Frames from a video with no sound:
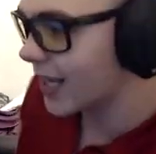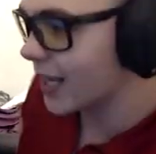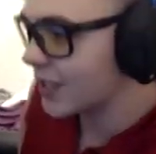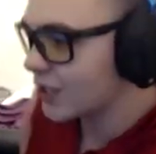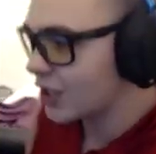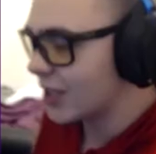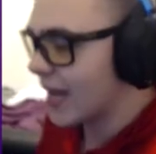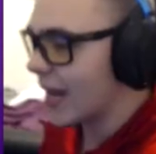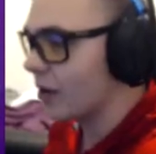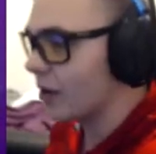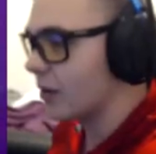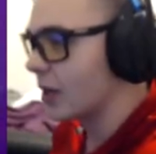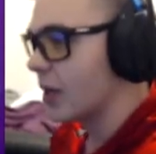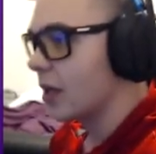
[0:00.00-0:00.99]

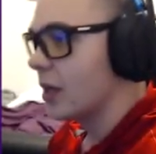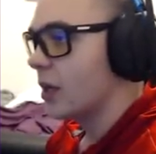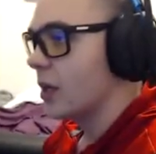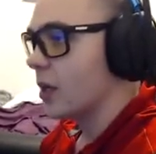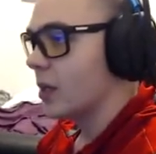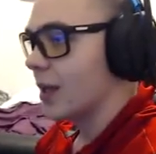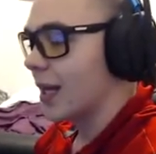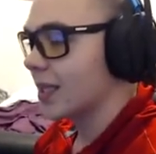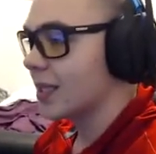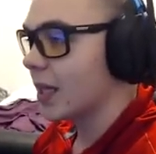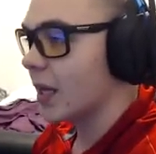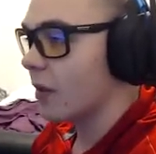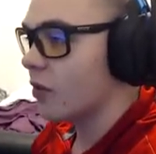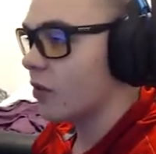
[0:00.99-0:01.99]
touchdown.
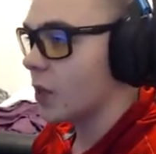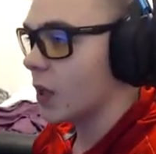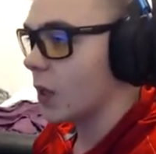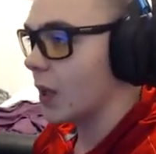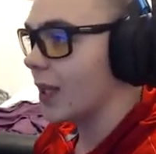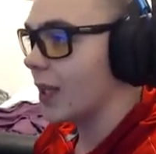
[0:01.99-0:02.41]
That's going to give them